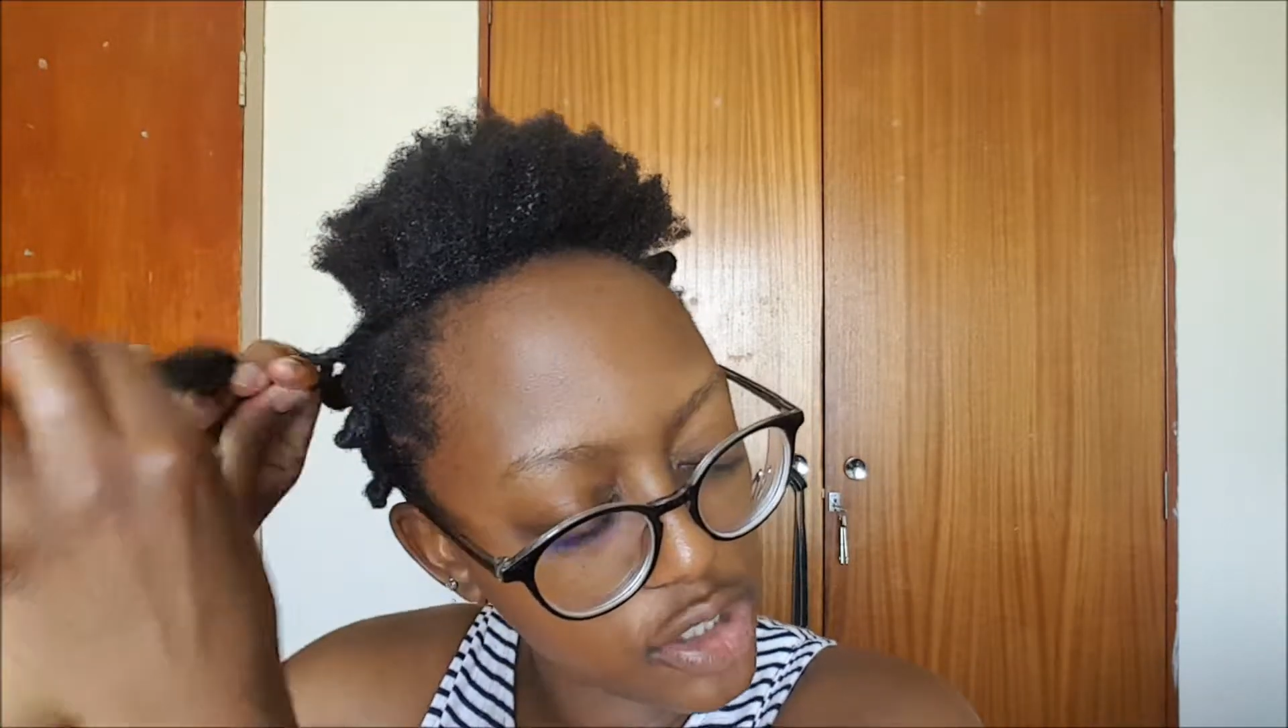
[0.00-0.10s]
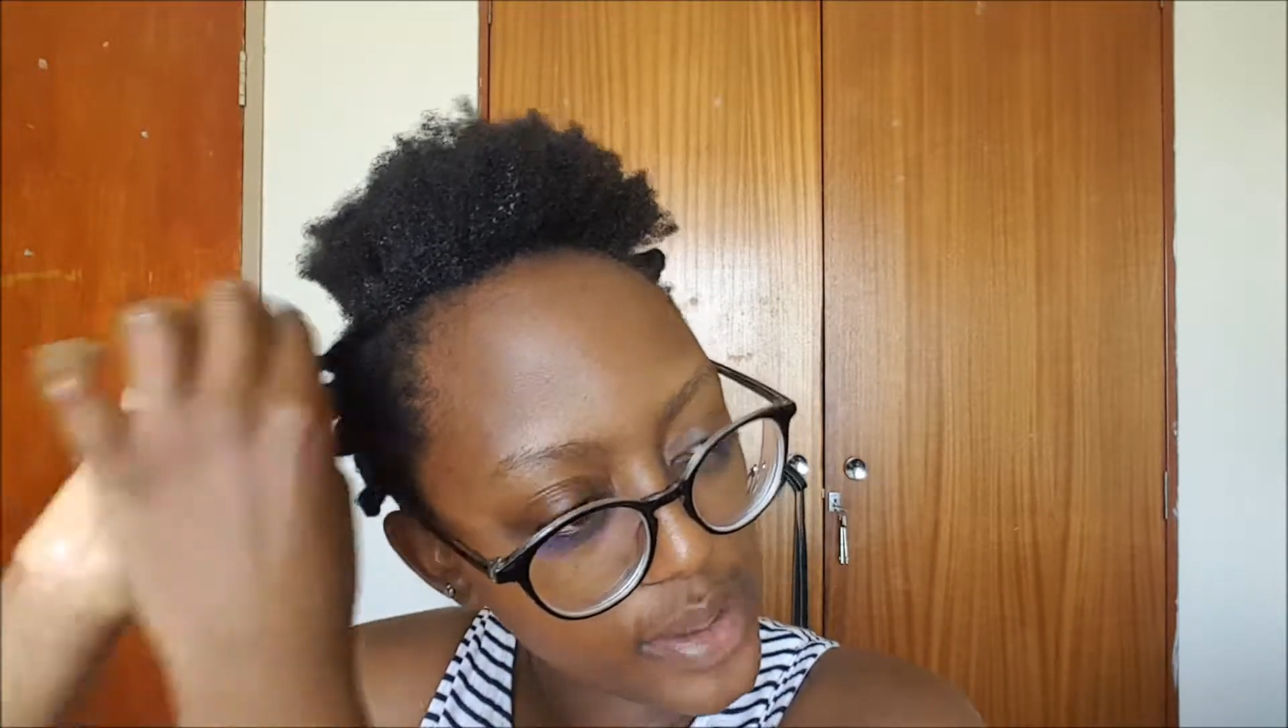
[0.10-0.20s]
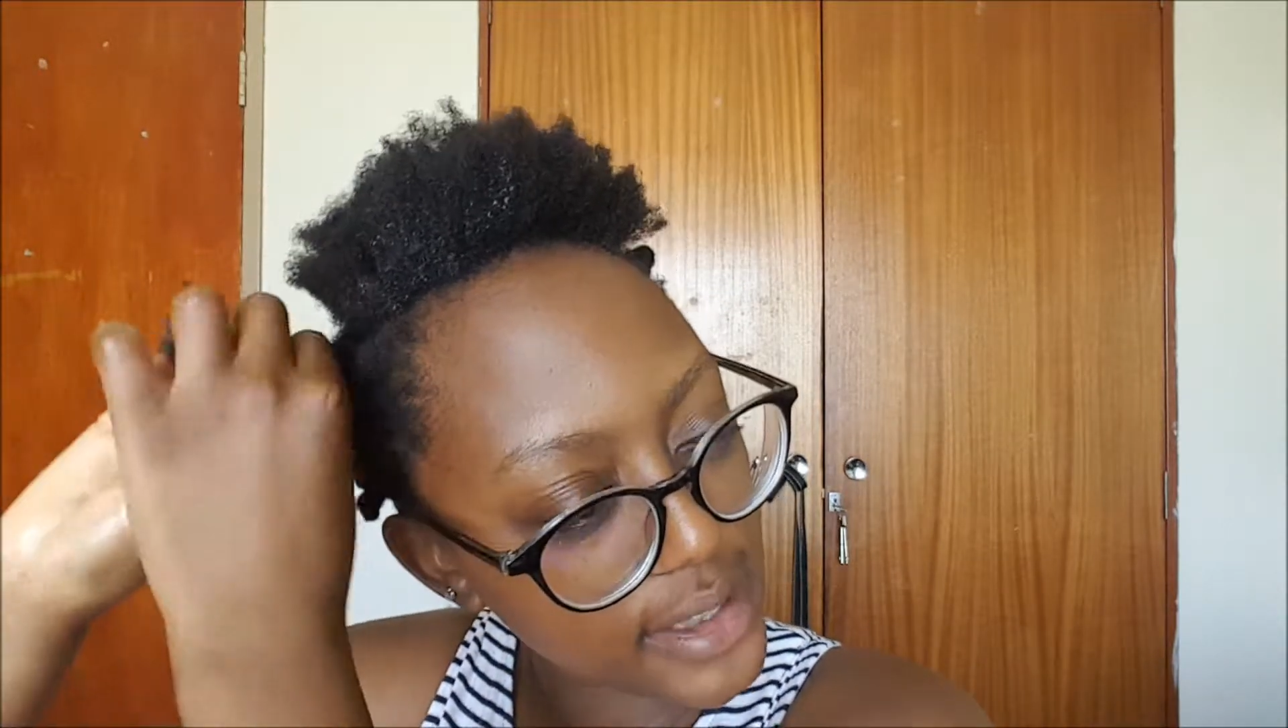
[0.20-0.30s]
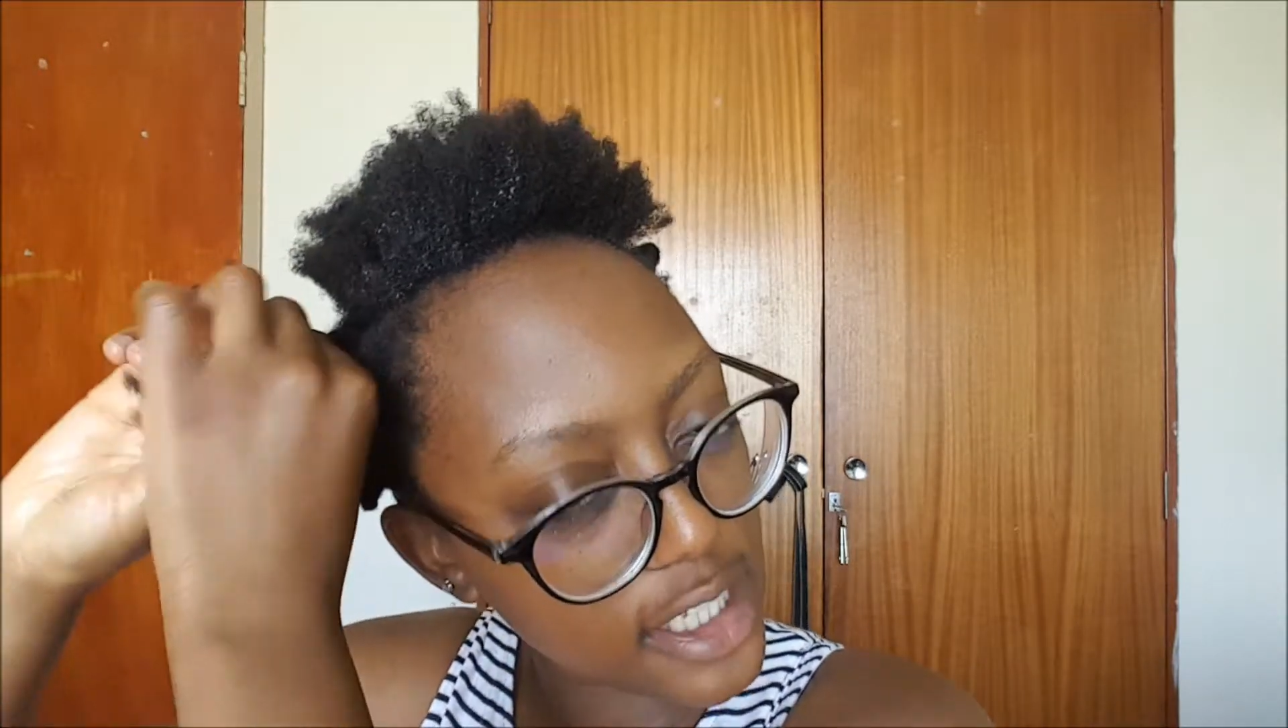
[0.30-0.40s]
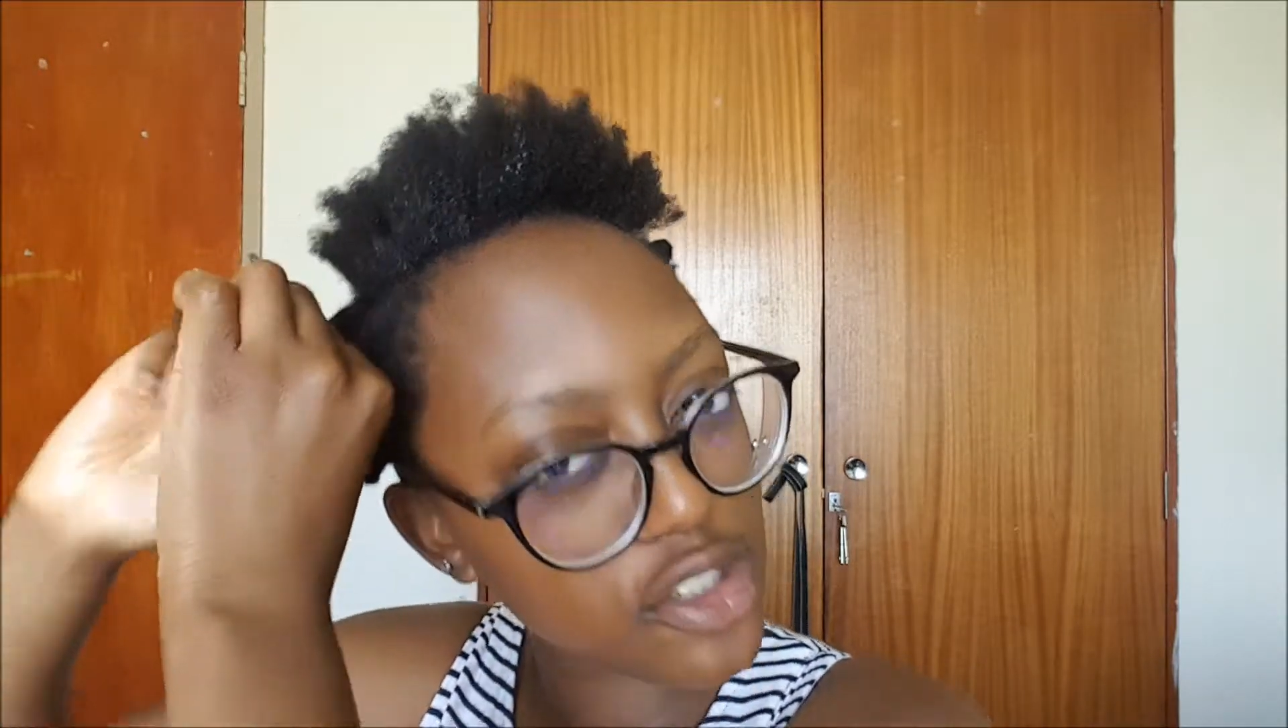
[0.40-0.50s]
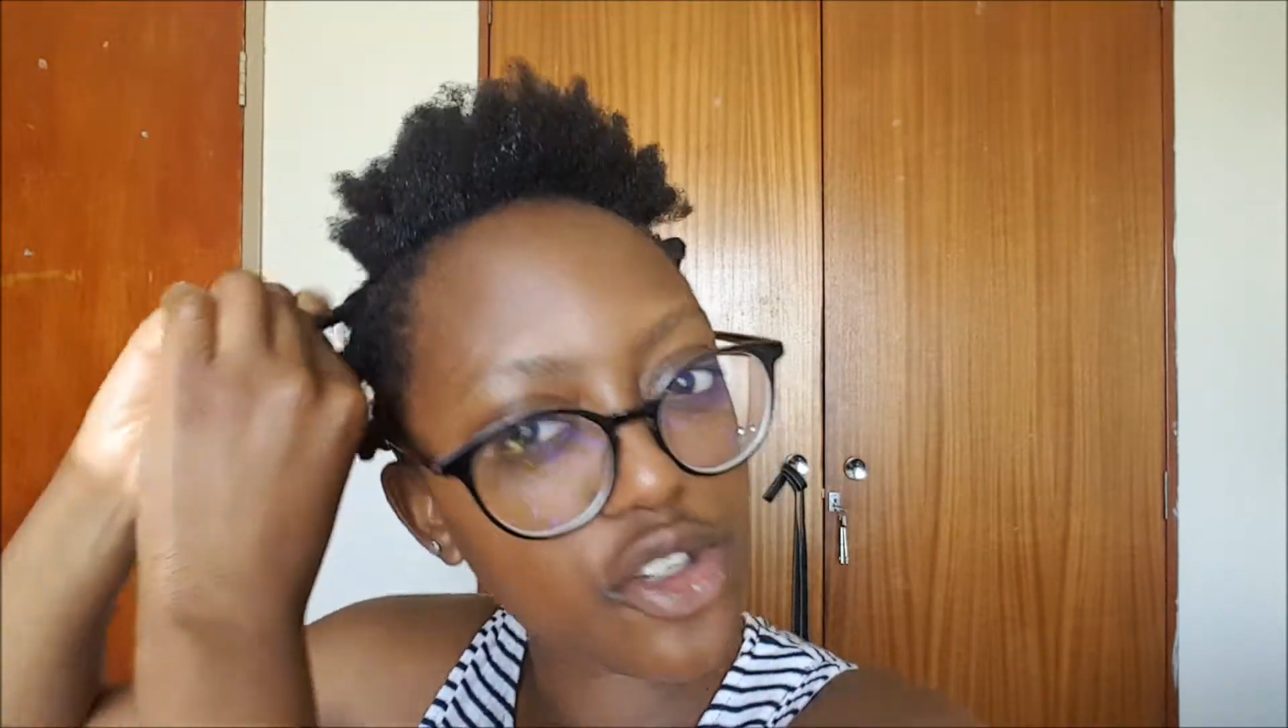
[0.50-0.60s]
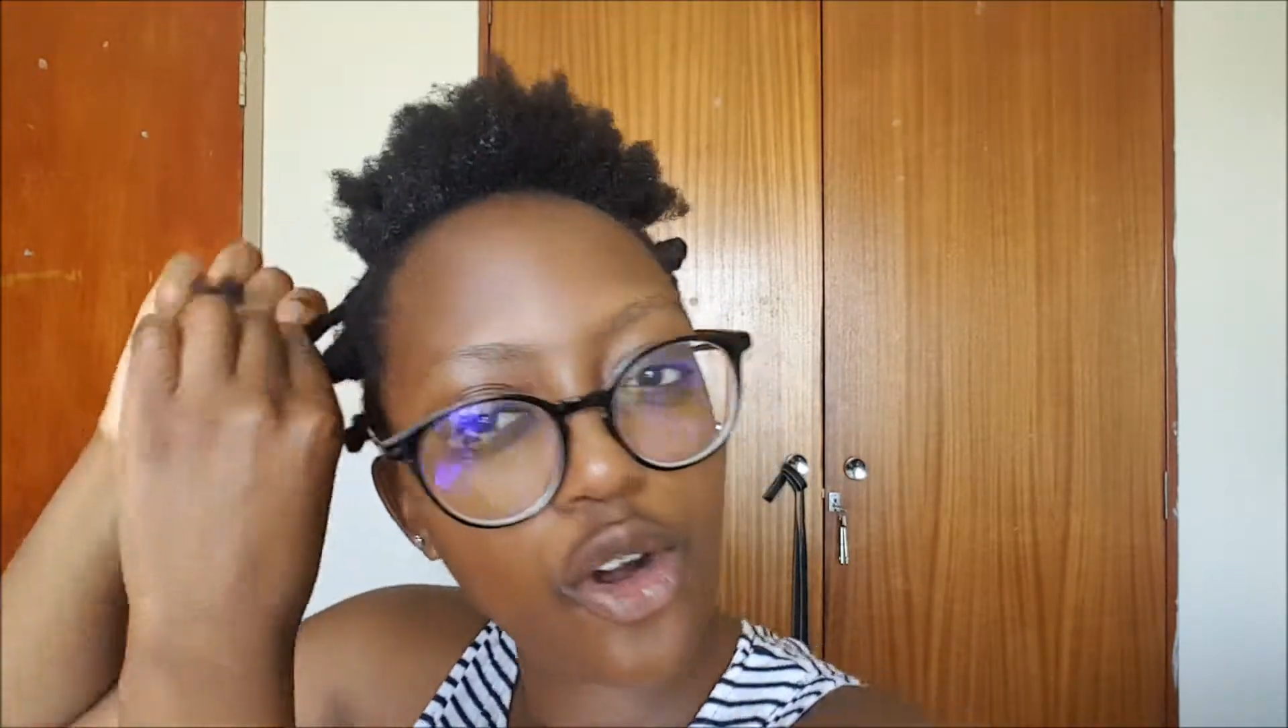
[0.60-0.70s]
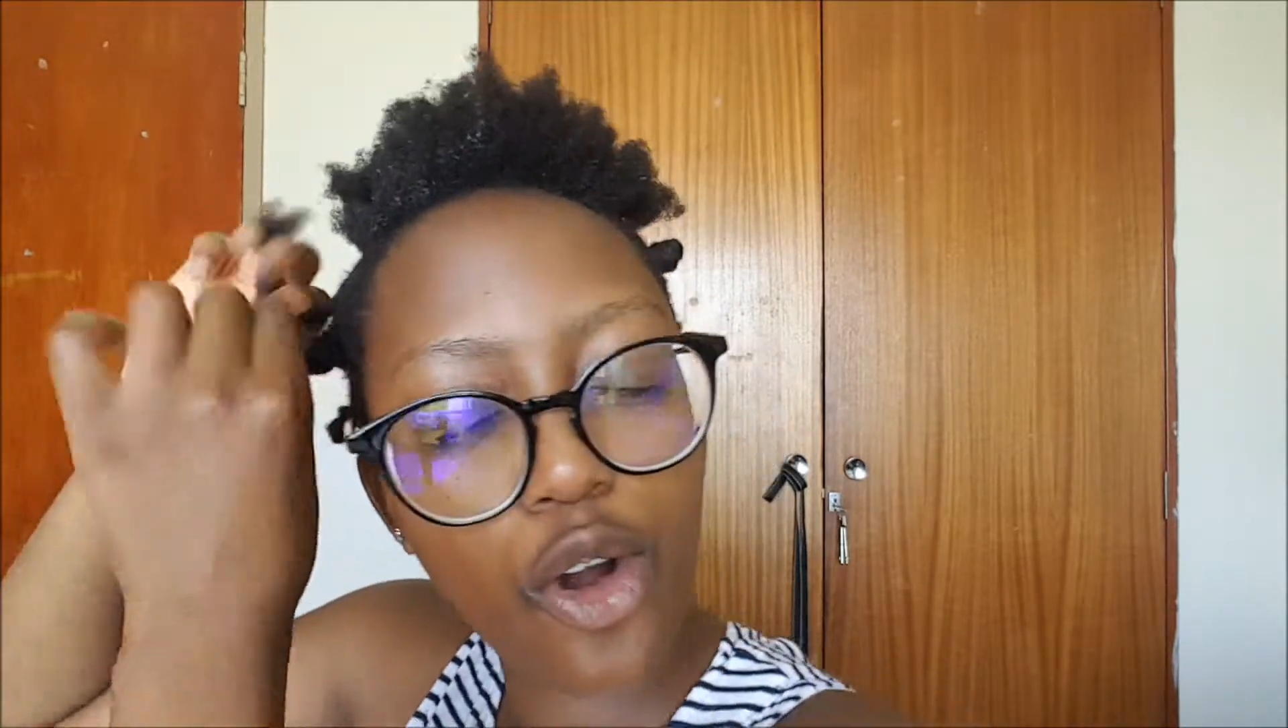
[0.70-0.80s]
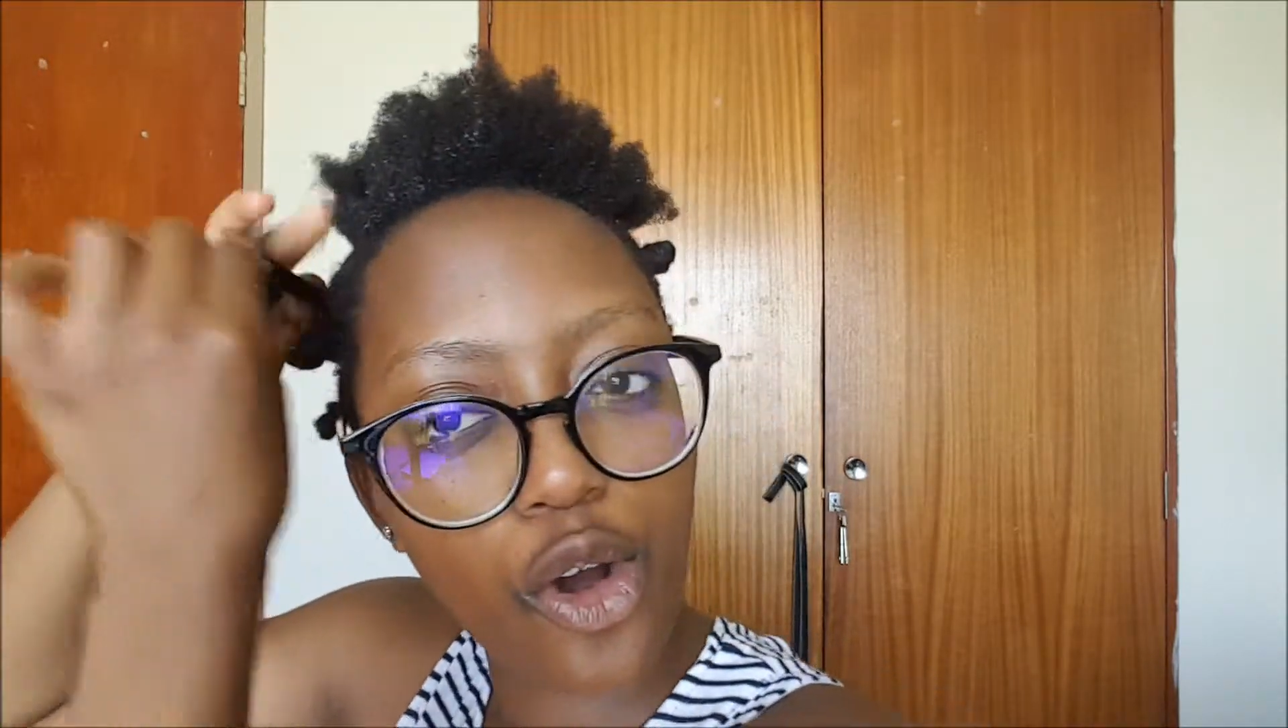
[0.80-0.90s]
when things don't